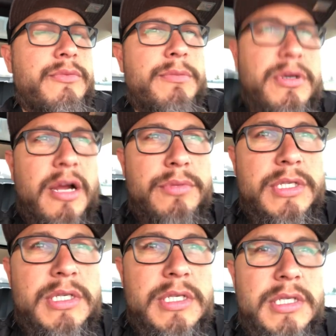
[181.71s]
we
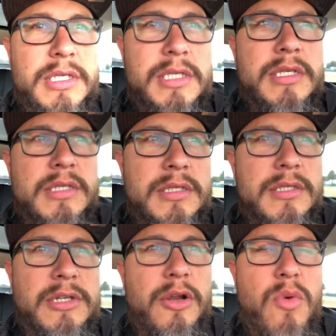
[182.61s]
probably
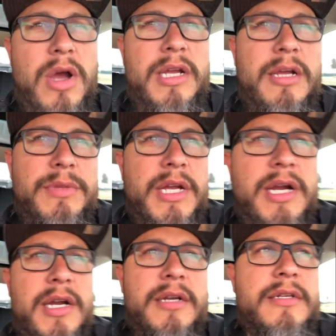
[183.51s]
started walking up
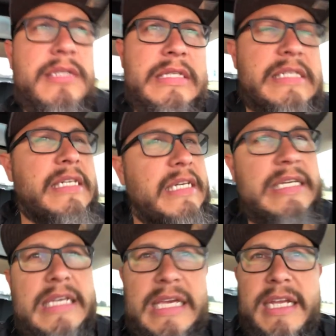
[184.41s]
there,
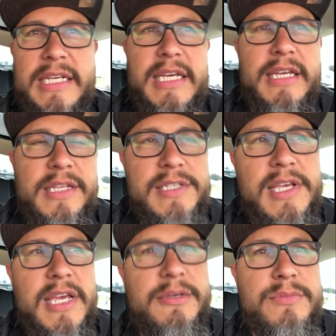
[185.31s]
and again the
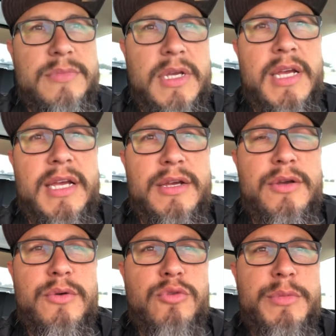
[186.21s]
same
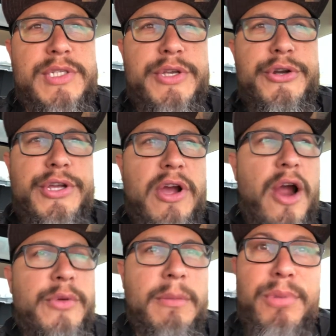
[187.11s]
woman security
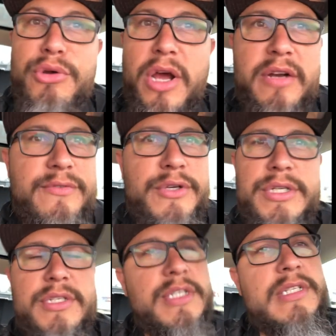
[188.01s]
guard with the boot on her
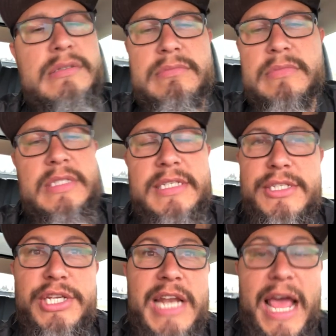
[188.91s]
foot. She
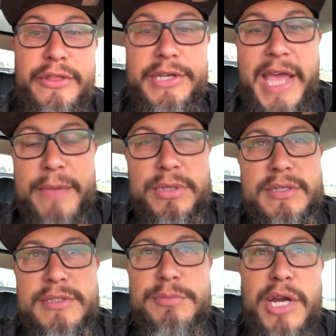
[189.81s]
did not look happy.
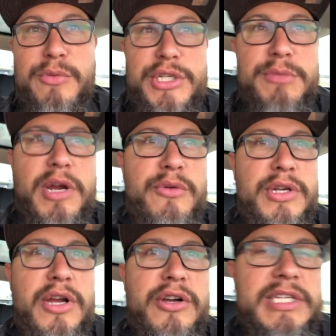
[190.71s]
She probably wished she probably would
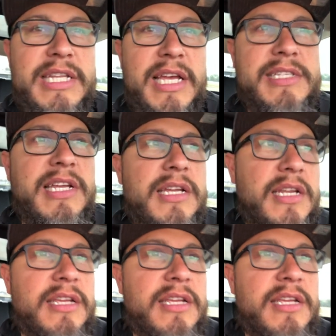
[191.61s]
have called in last night.